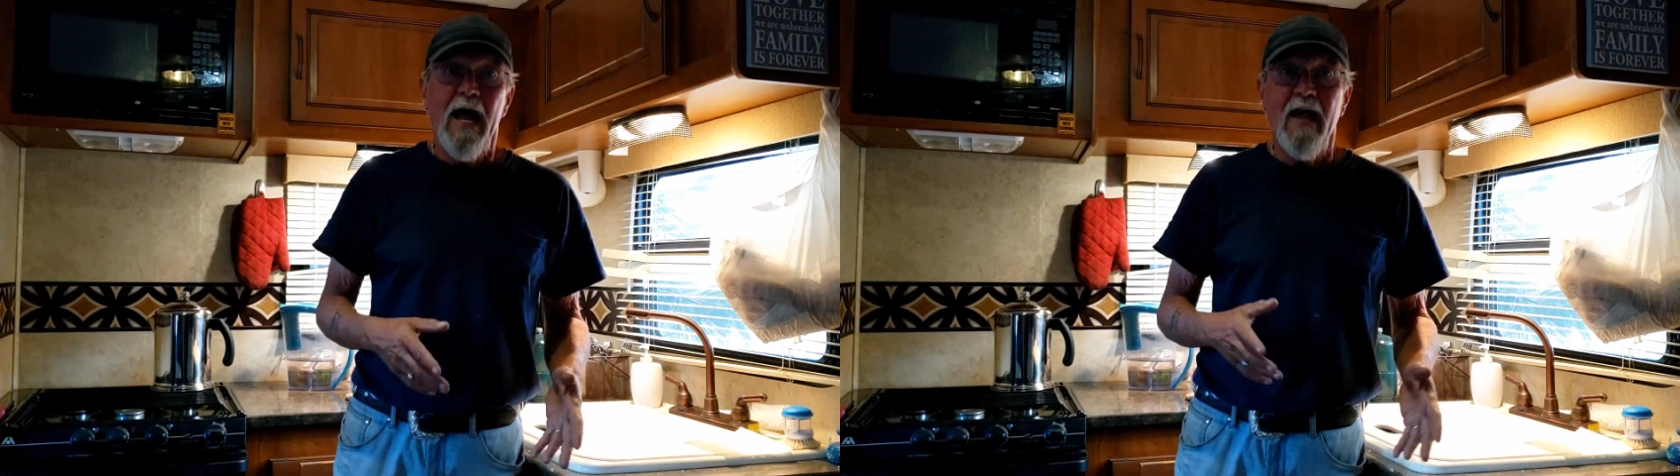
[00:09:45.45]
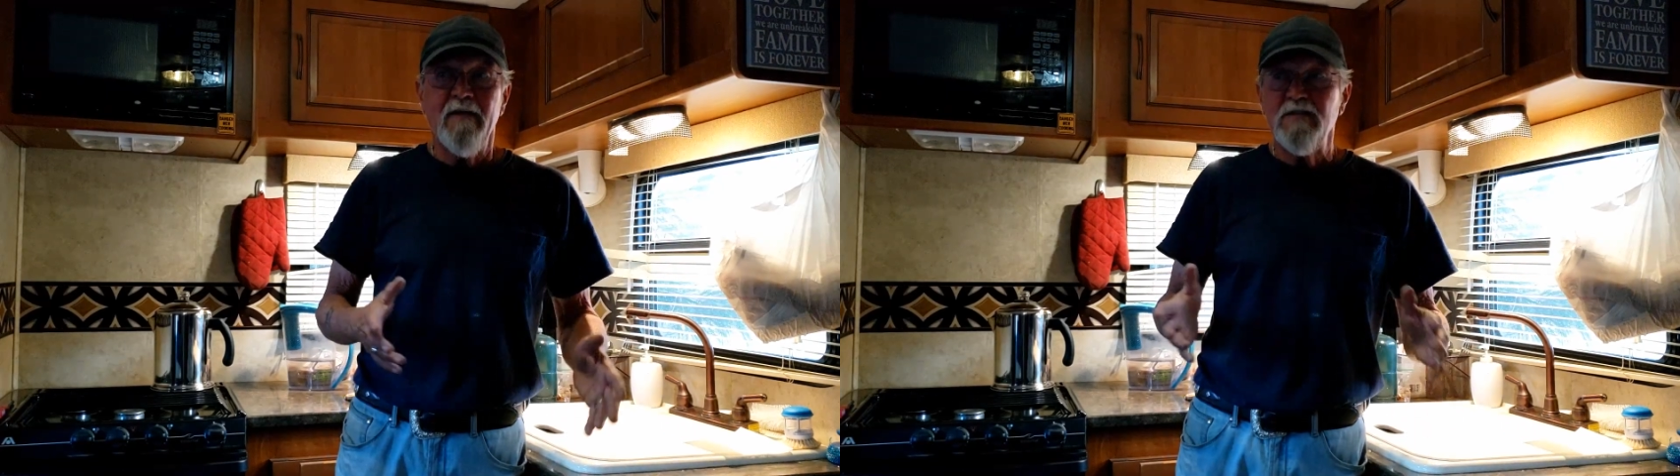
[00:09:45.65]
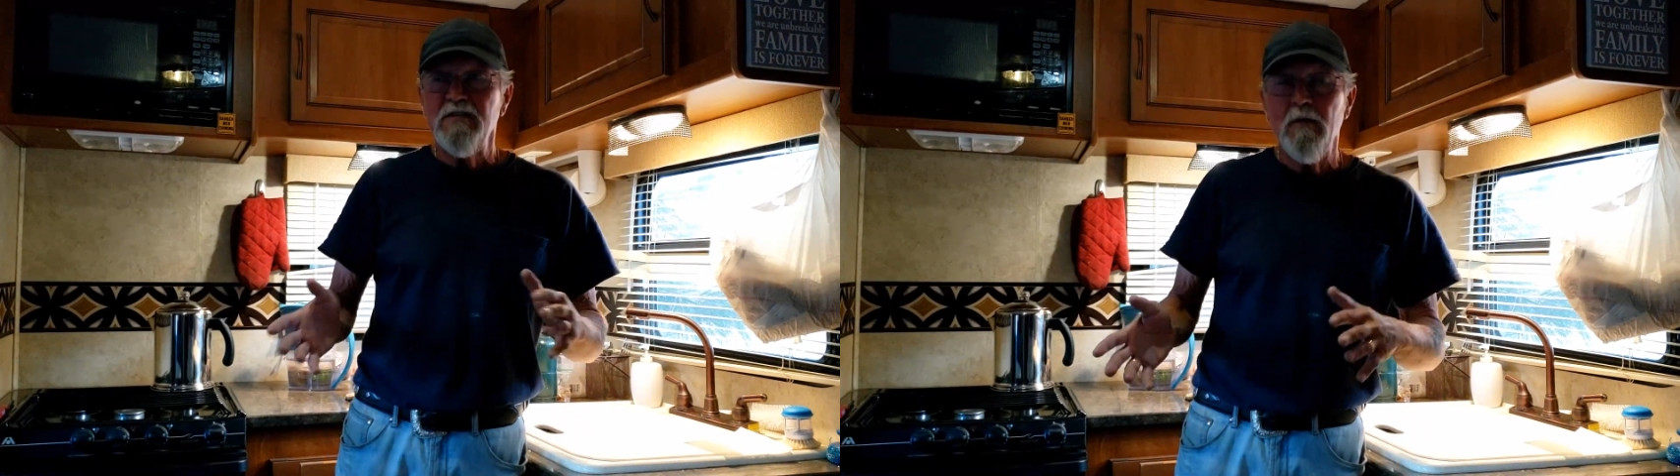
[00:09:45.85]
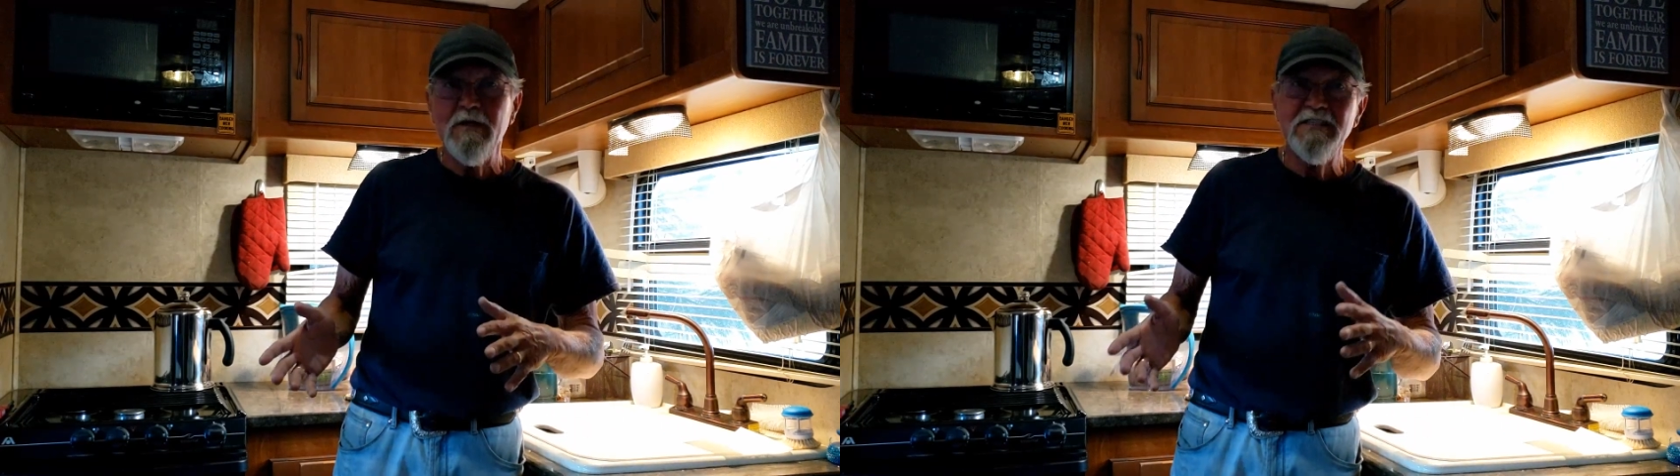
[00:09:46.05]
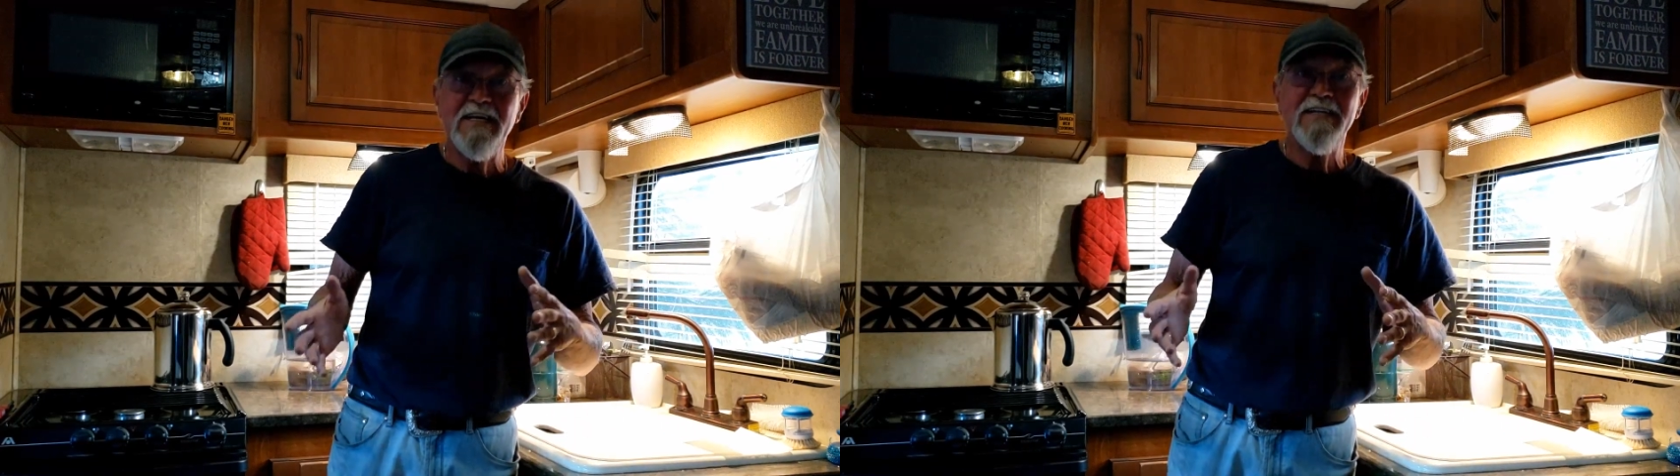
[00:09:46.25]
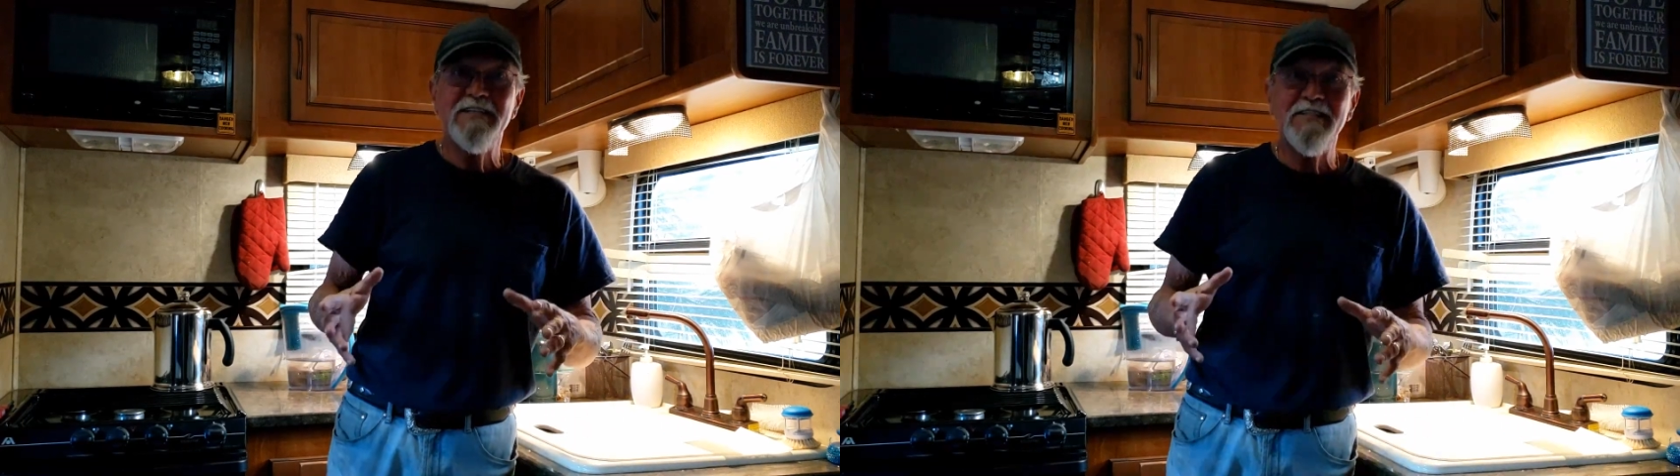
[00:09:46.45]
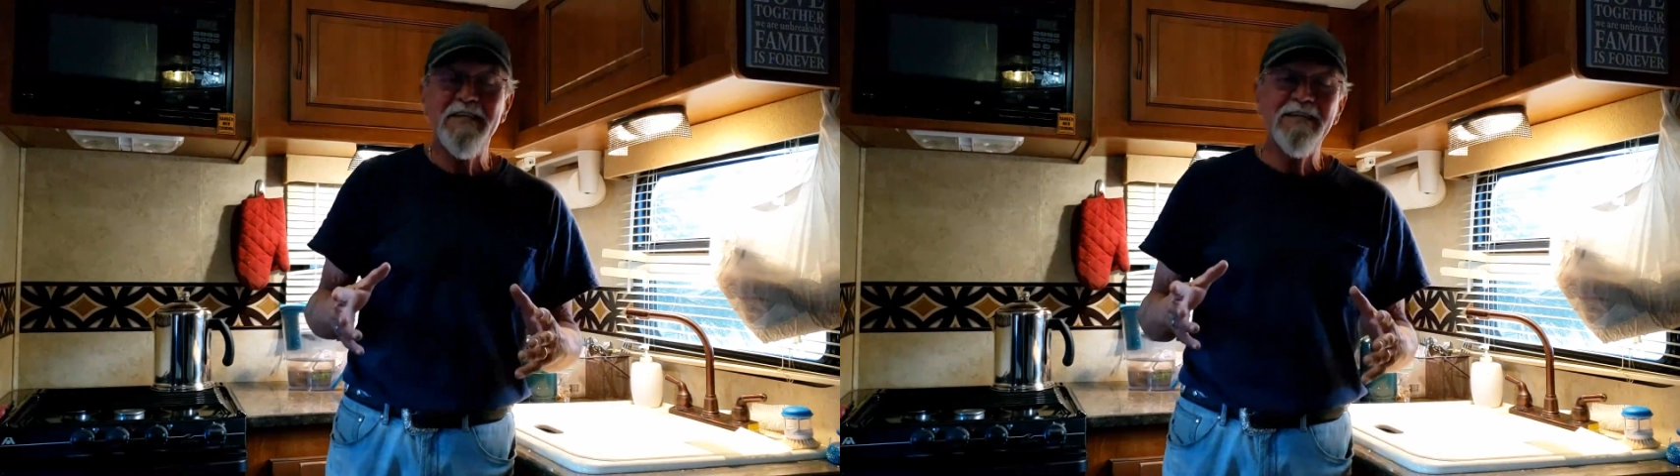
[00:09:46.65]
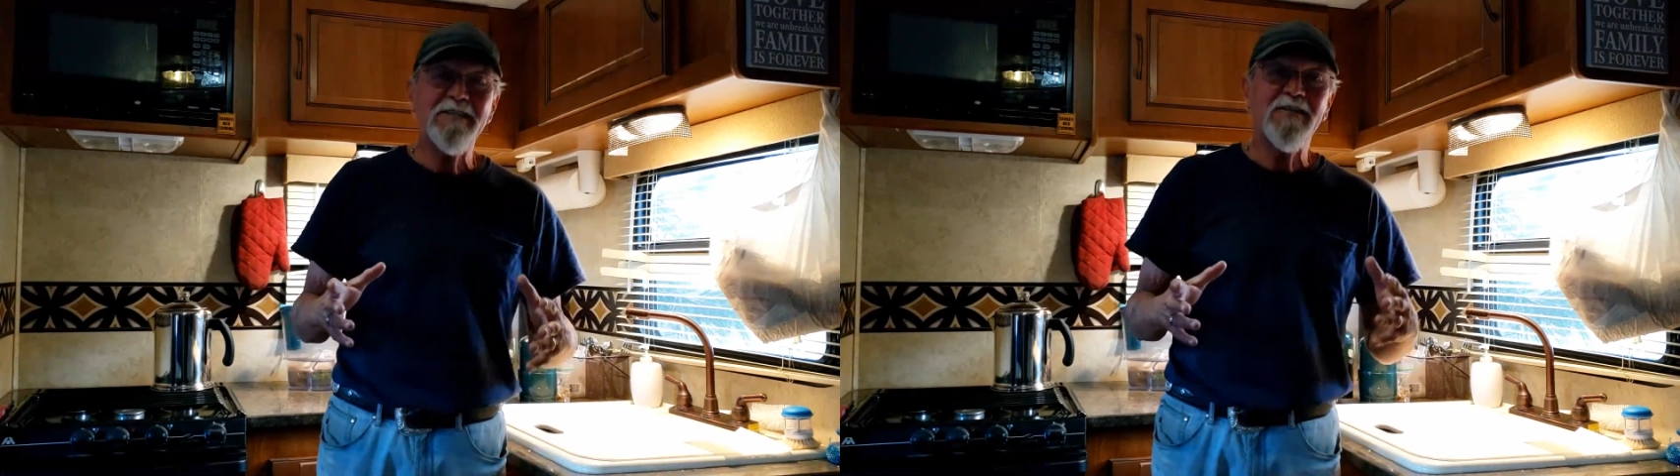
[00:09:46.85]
And so it's